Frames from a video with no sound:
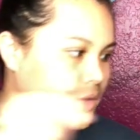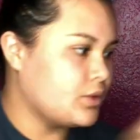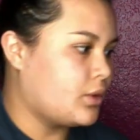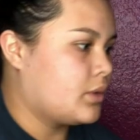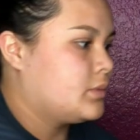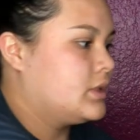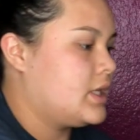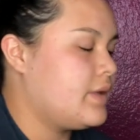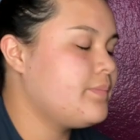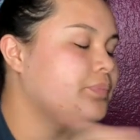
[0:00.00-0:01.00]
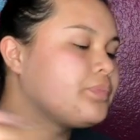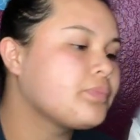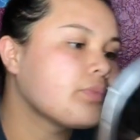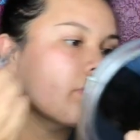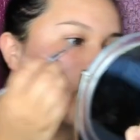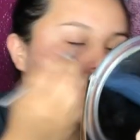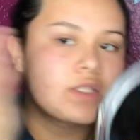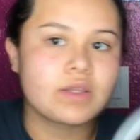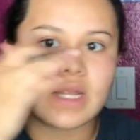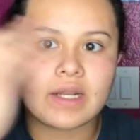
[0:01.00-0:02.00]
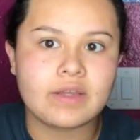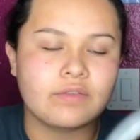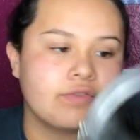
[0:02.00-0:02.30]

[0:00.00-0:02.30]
normally so that it